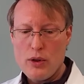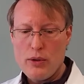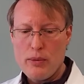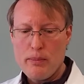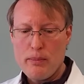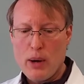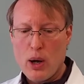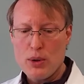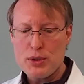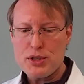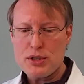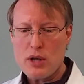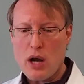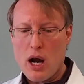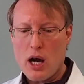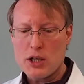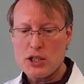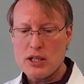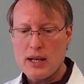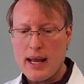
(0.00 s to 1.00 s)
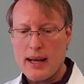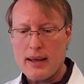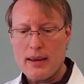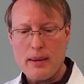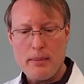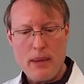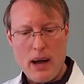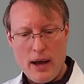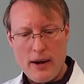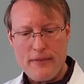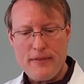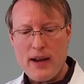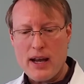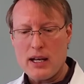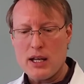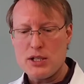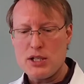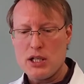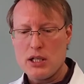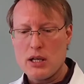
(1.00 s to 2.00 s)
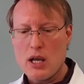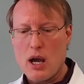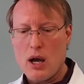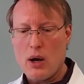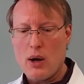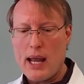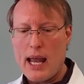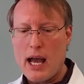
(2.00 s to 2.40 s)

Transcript: Most are genetically modified, as you know.